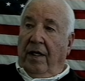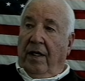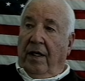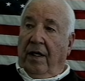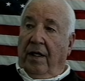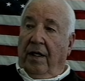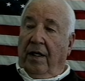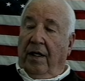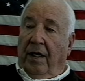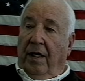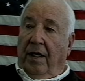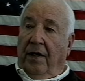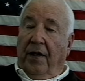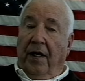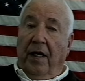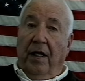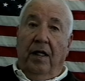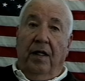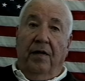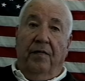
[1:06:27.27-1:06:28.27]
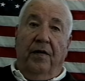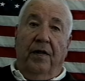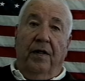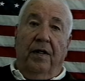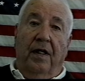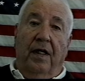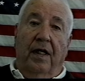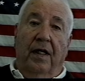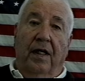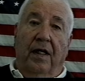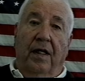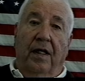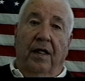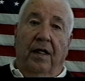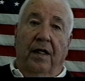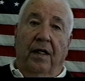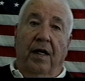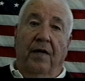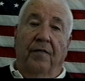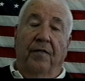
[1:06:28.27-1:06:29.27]
and uh, they live in,
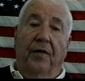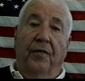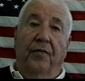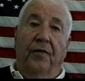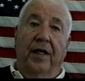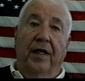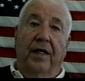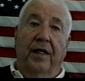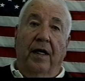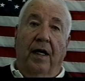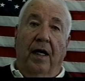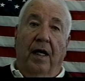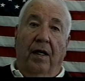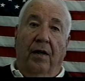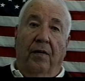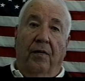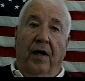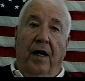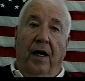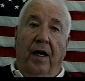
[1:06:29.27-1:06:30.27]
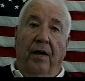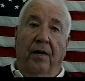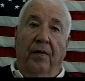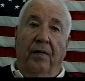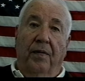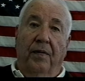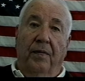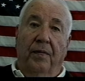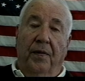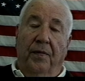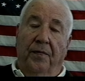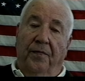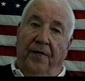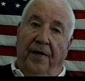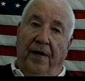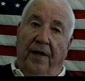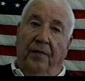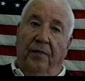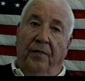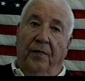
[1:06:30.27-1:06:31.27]
in Evergreen, Colorado. We, in
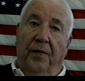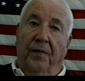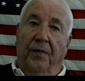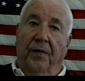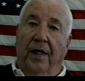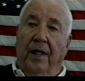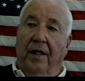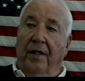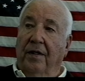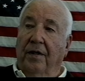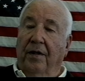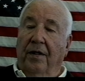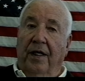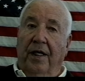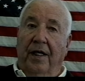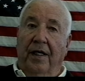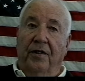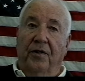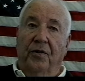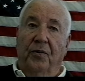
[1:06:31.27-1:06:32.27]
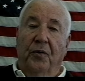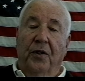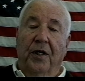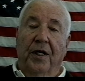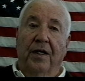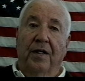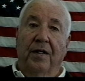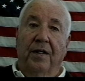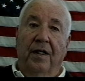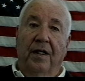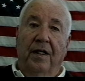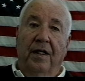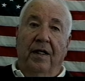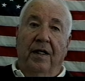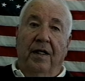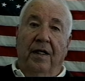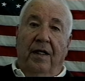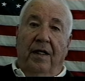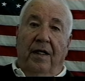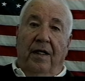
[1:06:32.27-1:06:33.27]
fact, we were out there last week,
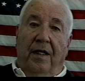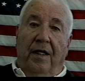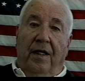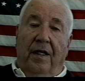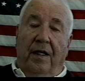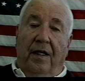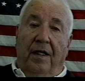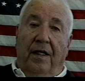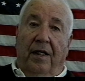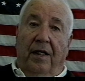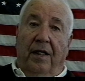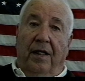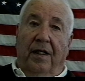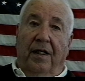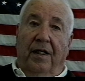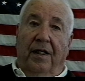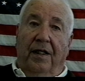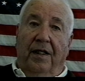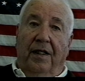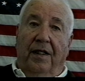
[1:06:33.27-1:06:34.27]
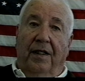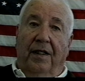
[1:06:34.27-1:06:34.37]
ah. and uh,